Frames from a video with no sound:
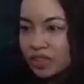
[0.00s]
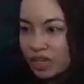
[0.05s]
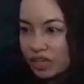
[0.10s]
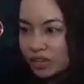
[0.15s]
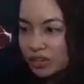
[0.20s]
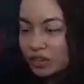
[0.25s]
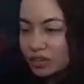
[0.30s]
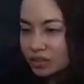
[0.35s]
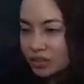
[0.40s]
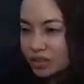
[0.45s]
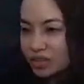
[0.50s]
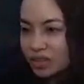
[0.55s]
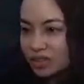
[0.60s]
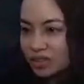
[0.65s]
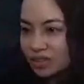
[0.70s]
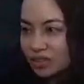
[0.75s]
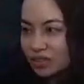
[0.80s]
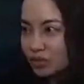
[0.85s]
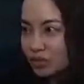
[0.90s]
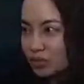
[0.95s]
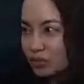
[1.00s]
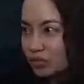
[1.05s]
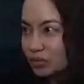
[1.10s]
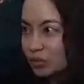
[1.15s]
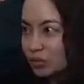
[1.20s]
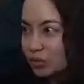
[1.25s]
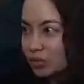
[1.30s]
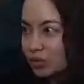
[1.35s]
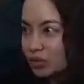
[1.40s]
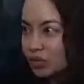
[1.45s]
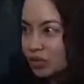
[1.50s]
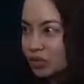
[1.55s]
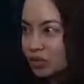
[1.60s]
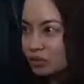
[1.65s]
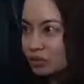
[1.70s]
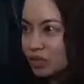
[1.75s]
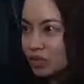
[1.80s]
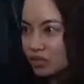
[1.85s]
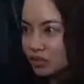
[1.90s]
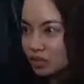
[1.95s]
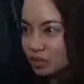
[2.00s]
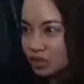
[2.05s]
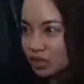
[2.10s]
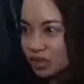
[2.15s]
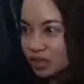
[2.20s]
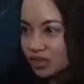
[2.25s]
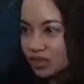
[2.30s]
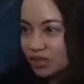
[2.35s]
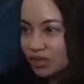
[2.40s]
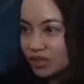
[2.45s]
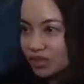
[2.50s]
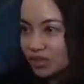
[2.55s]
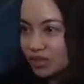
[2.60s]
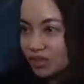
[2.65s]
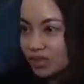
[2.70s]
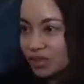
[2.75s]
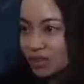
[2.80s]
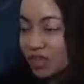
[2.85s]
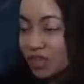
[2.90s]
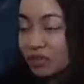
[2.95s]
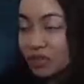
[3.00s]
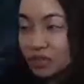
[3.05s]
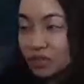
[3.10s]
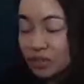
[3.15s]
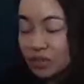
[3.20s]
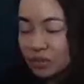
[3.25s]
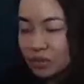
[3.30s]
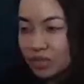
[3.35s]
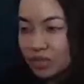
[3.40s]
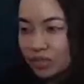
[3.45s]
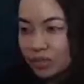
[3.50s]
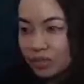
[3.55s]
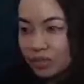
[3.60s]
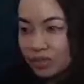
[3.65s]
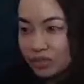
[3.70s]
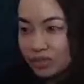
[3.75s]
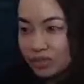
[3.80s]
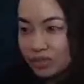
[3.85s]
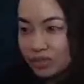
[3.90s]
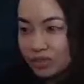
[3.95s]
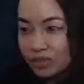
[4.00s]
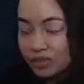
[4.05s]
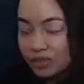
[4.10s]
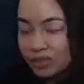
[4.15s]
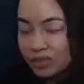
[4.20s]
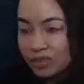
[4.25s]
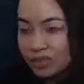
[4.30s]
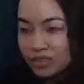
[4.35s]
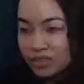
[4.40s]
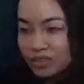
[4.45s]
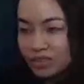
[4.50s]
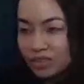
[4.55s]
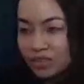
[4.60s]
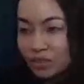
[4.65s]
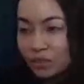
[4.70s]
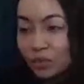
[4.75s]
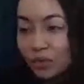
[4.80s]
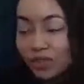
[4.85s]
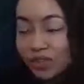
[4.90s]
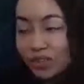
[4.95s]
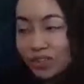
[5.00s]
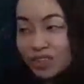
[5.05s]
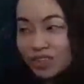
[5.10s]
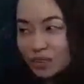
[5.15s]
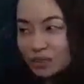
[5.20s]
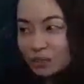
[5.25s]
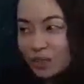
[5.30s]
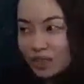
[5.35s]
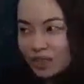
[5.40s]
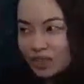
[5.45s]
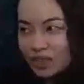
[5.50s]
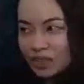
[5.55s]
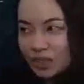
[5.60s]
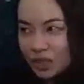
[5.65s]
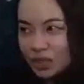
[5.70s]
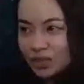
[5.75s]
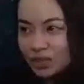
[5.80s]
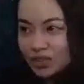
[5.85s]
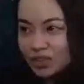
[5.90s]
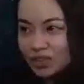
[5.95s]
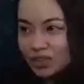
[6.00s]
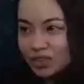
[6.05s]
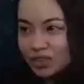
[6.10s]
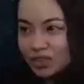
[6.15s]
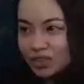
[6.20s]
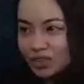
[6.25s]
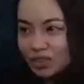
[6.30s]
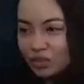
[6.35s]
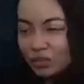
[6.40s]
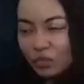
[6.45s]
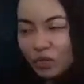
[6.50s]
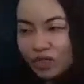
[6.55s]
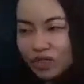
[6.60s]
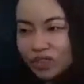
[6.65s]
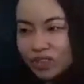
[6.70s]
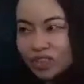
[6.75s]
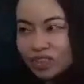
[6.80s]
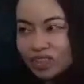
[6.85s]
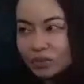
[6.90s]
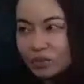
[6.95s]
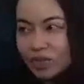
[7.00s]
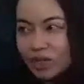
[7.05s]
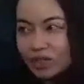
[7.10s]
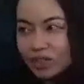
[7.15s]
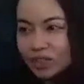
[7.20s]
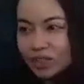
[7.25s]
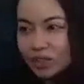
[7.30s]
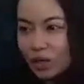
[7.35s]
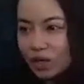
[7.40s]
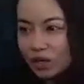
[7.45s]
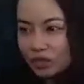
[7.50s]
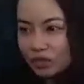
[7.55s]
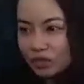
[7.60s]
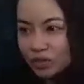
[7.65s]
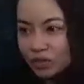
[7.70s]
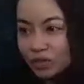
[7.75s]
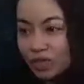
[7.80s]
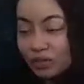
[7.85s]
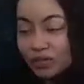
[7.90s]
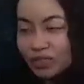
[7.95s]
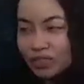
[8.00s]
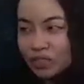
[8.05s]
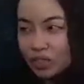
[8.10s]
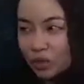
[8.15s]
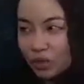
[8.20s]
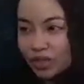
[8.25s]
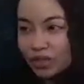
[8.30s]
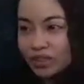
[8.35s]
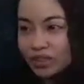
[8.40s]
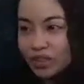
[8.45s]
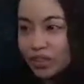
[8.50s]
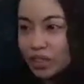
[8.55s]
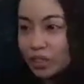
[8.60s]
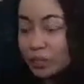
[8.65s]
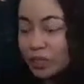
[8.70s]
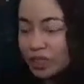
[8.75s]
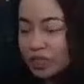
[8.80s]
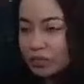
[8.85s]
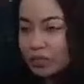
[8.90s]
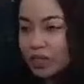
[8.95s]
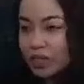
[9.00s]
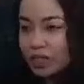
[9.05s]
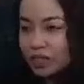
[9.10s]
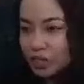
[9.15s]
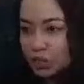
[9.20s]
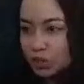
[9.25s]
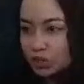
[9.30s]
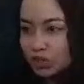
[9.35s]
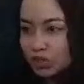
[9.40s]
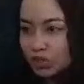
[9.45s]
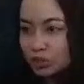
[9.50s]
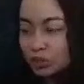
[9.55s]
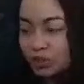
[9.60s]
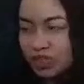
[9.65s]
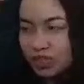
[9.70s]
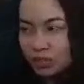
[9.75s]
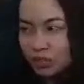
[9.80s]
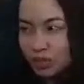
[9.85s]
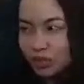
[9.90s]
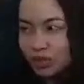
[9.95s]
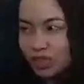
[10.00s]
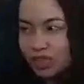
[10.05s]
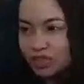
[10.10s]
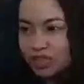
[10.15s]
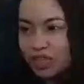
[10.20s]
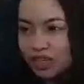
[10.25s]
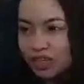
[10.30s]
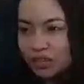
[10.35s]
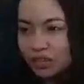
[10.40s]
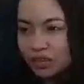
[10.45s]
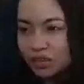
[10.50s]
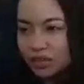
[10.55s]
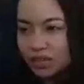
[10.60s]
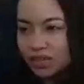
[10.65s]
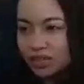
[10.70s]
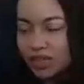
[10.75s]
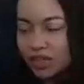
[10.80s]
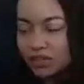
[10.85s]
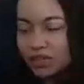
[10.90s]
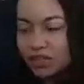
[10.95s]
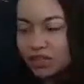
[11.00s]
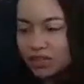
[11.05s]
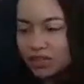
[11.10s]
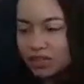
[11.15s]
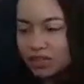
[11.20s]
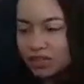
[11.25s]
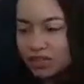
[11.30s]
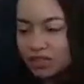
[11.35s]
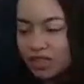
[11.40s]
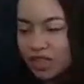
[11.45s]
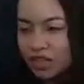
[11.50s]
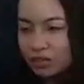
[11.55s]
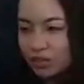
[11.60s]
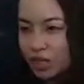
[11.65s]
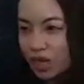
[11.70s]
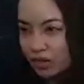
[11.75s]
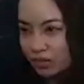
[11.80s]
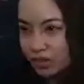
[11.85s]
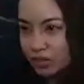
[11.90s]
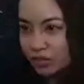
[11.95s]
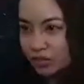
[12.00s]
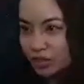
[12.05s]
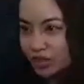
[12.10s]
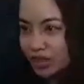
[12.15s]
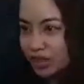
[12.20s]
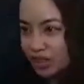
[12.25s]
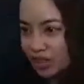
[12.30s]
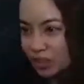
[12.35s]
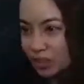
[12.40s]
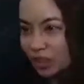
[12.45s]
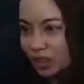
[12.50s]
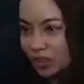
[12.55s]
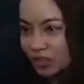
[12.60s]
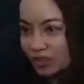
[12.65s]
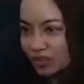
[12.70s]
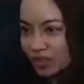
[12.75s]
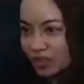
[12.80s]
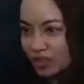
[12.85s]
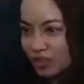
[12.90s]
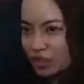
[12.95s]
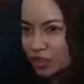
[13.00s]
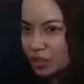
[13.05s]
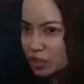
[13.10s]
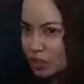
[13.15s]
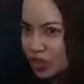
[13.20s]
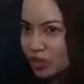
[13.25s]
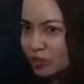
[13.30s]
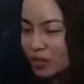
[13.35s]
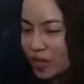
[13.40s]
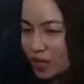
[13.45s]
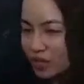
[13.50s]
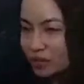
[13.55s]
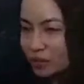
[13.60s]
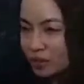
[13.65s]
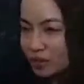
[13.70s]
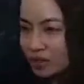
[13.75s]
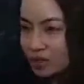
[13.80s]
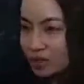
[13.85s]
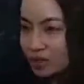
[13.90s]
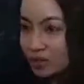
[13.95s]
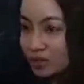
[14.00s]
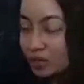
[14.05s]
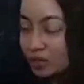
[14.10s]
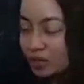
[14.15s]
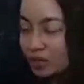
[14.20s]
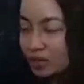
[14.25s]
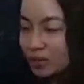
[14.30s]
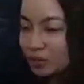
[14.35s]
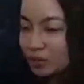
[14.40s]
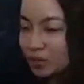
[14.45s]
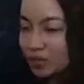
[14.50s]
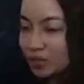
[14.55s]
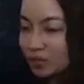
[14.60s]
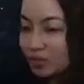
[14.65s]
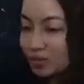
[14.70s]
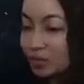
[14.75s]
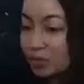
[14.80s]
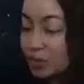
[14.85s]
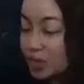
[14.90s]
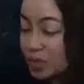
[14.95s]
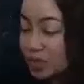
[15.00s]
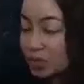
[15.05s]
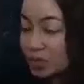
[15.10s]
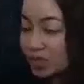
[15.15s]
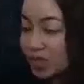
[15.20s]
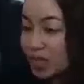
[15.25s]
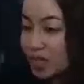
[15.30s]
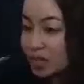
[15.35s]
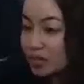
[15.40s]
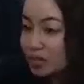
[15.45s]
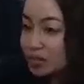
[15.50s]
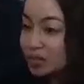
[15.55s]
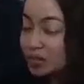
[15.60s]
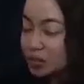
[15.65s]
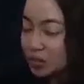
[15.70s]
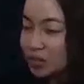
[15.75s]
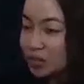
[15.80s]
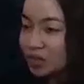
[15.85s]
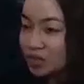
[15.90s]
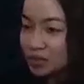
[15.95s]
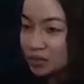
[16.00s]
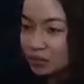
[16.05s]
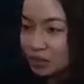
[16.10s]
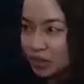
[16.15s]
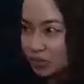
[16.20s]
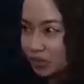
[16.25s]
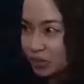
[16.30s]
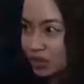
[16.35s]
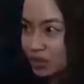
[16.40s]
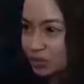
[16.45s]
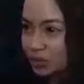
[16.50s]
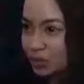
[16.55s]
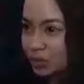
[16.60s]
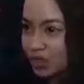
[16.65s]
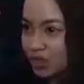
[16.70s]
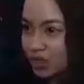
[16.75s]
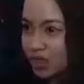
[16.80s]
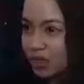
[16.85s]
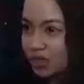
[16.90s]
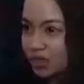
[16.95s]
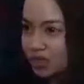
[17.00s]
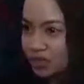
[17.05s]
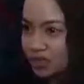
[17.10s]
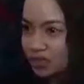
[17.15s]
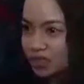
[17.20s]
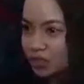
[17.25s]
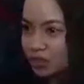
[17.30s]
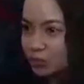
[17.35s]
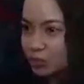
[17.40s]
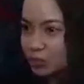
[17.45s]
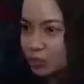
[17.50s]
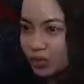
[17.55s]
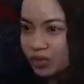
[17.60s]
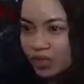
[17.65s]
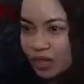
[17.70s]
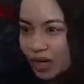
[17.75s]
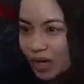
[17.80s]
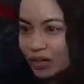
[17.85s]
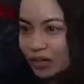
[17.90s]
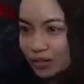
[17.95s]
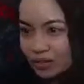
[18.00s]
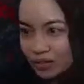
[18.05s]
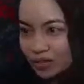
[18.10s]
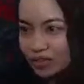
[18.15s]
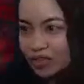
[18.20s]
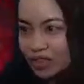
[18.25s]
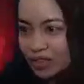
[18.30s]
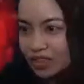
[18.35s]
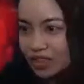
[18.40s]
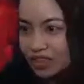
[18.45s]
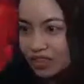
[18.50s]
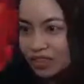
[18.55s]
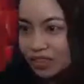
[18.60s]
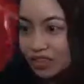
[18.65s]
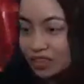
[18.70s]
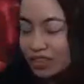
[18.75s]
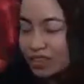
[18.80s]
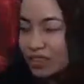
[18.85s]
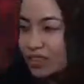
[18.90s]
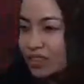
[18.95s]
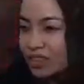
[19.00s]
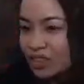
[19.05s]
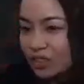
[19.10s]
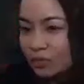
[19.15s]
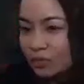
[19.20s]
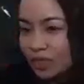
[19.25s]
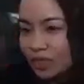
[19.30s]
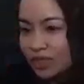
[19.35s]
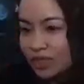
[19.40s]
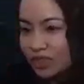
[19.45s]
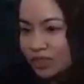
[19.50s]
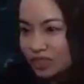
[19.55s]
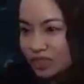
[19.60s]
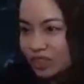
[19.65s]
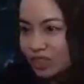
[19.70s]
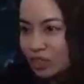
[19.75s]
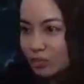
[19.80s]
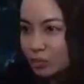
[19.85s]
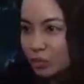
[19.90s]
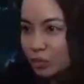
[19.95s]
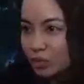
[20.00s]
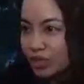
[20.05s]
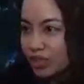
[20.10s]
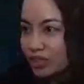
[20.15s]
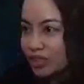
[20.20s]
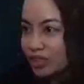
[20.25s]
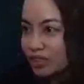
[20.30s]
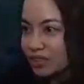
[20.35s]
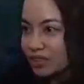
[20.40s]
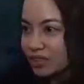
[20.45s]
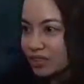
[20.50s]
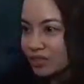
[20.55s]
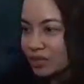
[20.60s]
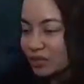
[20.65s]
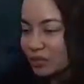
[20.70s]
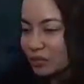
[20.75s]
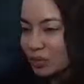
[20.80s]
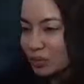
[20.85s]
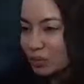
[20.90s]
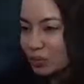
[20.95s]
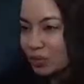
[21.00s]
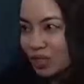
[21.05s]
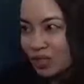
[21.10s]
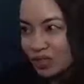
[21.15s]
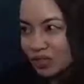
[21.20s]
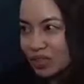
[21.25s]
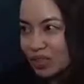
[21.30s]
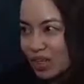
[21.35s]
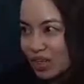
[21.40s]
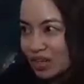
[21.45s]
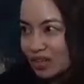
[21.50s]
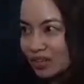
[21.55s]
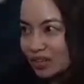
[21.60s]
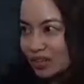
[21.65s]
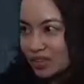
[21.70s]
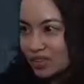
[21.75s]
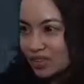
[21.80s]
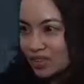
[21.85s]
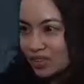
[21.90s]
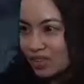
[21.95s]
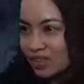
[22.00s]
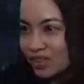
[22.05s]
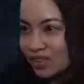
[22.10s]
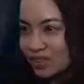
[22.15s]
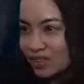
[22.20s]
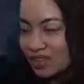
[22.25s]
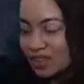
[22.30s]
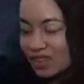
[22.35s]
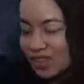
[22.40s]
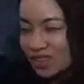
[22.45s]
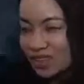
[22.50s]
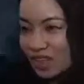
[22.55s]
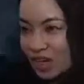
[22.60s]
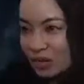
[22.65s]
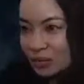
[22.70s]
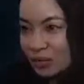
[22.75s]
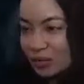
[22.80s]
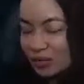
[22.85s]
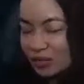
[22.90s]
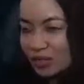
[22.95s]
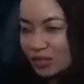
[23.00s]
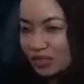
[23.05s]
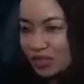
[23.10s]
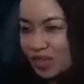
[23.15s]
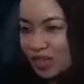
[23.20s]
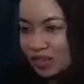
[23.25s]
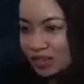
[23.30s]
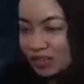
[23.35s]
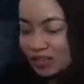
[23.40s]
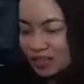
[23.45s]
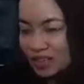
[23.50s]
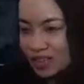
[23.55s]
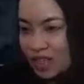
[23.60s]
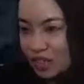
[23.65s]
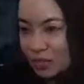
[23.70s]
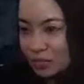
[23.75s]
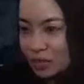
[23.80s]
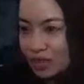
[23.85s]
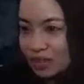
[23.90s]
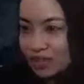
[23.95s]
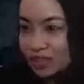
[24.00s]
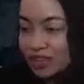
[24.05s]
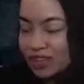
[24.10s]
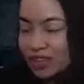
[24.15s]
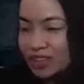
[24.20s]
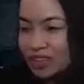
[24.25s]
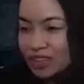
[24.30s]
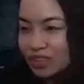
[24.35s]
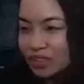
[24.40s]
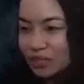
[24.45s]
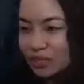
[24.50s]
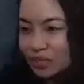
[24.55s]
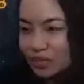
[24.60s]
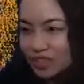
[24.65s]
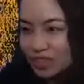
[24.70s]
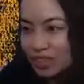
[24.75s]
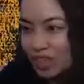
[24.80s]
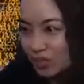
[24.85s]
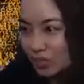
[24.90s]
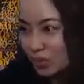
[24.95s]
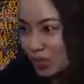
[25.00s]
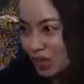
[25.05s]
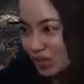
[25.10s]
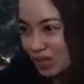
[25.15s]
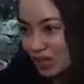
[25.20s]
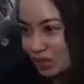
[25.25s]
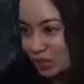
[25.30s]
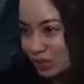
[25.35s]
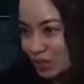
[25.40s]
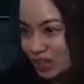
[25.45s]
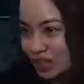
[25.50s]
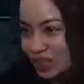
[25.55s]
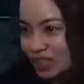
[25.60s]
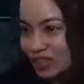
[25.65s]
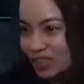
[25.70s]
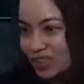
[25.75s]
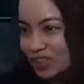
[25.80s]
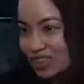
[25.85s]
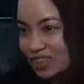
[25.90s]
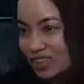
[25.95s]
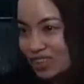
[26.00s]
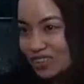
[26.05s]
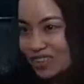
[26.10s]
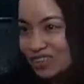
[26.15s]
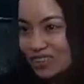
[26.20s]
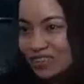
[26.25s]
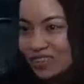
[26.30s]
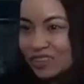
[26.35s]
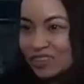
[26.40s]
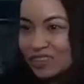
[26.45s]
candles for Mother's Day. They gave us 2 candles. One that smells good, one that smells awful. I was going to open them on stream, but I realized I already have a tendency to have coughing fits anyway, so I'm not going to do it. But if you're into candles, they're also giving them away at some point. I don't know the details, but at some point, people are into candles. There are Diablo-themed candles coming for some lucky winners.